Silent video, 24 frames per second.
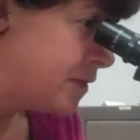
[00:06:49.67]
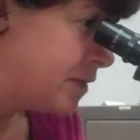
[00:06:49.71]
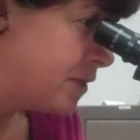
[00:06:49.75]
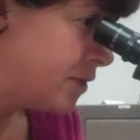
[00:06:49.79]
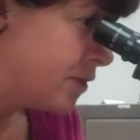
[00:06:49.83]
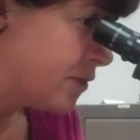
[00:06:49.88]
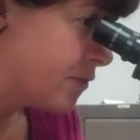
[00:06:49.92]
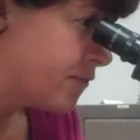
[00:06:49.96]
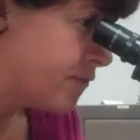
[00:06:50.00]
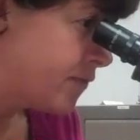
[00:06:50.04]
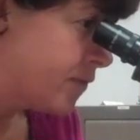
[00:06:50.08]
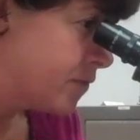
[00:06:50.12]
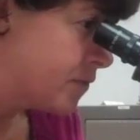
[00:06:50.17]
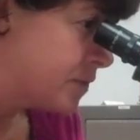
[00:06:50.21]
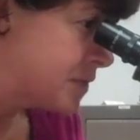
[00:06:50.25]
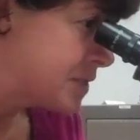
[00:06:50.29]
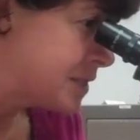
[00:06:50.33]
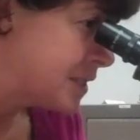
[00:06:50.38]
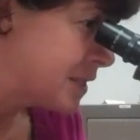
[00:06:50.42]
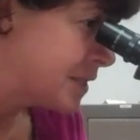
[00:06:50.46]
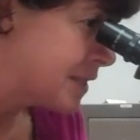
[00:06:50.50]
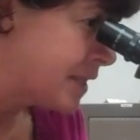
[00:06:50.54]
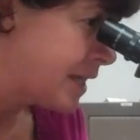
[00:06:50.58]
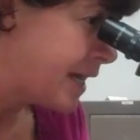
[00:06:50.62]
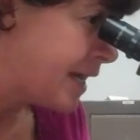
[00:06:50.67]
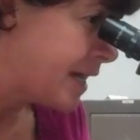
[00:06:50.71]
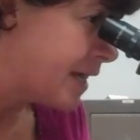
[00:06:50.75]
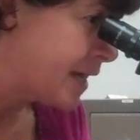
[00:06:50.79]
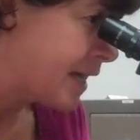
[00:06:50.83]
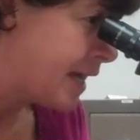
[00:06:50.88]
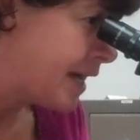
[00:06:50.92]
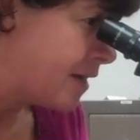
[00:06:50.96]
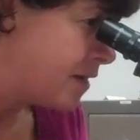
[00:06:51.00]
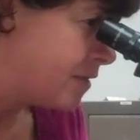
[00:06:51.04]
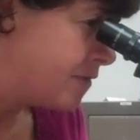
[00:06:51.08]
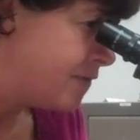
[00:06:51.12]
that you're focusing the heck
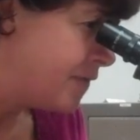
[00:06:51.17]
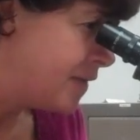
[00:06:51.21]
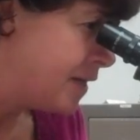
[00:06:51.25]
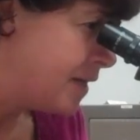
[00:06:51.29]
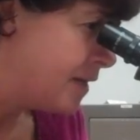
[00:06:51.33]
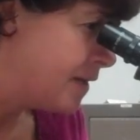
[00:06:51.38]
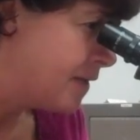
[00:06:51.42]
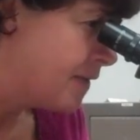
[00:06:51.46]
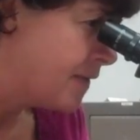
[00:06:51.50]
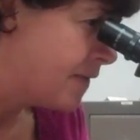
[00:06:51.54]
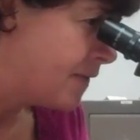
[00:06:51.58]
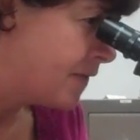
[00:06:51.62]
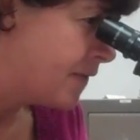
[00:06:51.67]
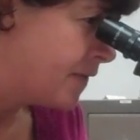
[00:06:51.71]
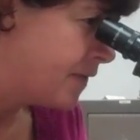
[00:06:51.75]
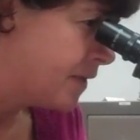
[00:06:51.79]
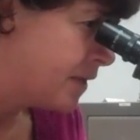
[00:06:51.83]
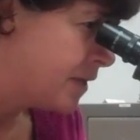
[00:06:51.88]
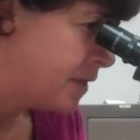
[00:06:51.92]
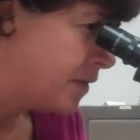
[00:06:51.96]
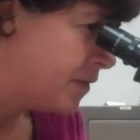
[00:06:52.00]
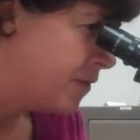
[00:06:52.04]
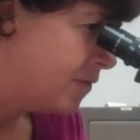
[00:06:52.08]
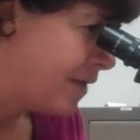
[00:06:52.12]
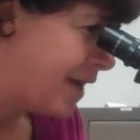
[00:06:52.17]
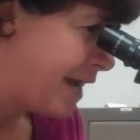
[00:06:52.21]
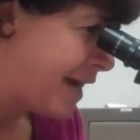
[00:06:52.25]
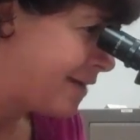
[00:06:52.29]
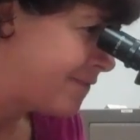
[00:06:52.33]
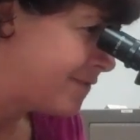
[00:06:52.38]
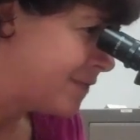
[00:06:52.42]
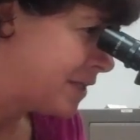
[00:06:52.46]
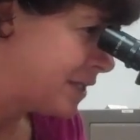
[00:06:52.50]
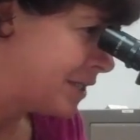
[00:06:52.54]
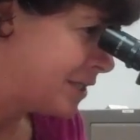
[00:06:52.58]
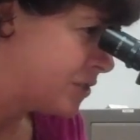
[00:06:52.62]
out of it, you have
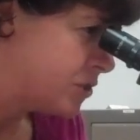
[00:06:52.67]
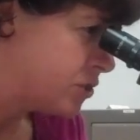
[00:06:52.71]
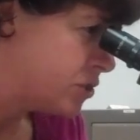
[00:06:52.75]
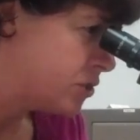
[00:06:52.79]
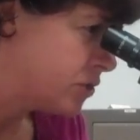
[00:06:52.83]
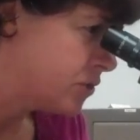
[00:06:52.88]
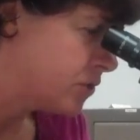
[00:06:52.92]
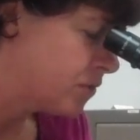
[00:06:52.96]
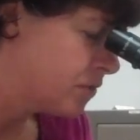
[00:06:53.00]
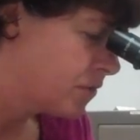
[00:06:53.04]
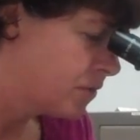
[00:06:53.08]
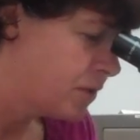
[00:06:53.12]
an issue.